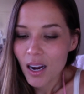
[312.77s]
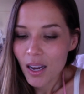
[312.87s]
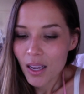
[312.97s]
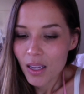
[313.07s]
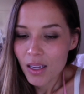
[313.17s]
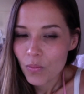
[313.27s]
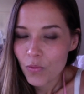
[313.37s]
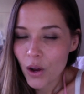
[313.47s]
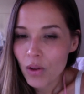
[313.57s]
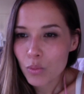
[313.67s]
I
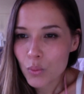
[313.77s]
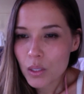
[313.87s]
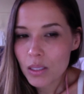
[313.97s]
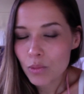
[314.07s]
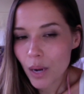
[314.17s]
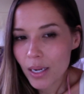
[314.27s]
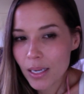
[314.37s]
felt really ready.